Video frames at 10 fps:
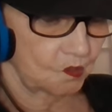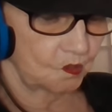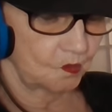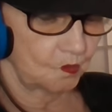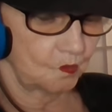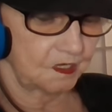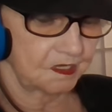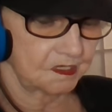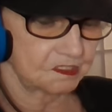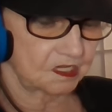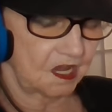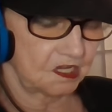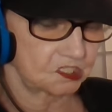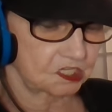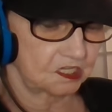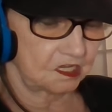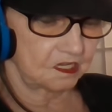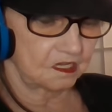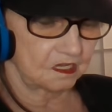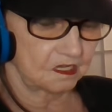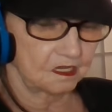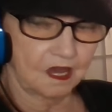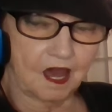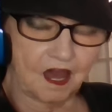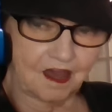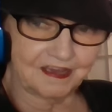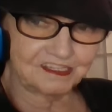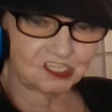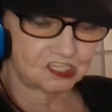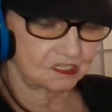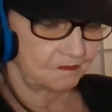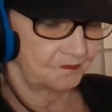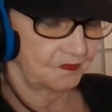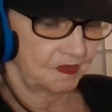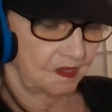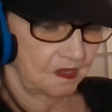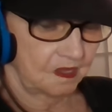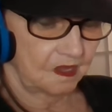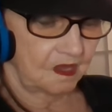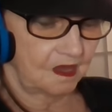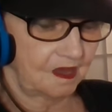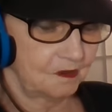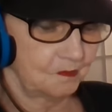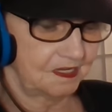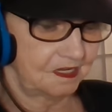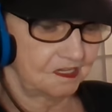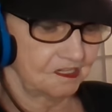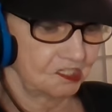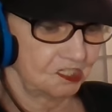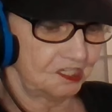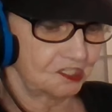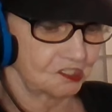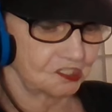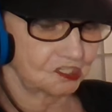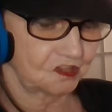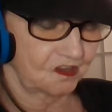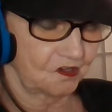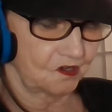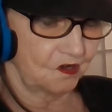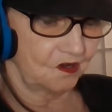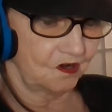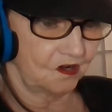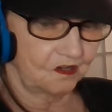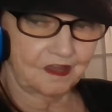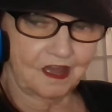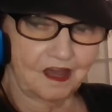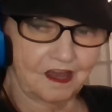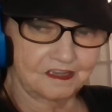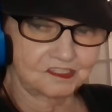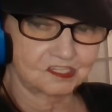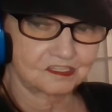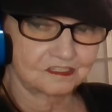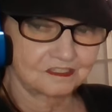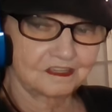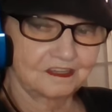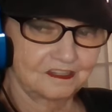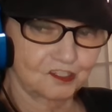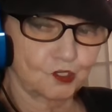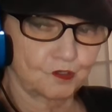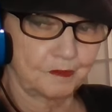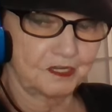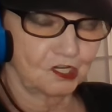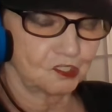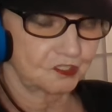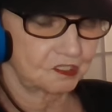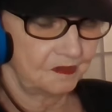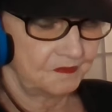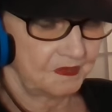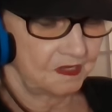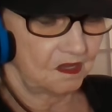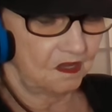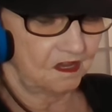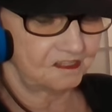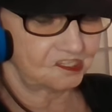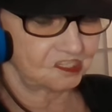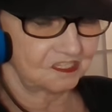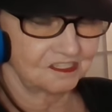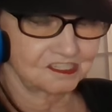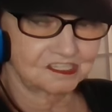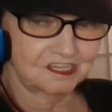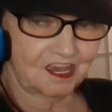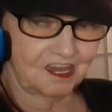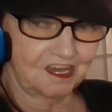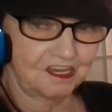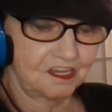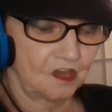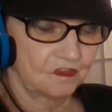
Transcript: who is asking uh, ICE how many illegals there are. ICE and criminals. ICE is saying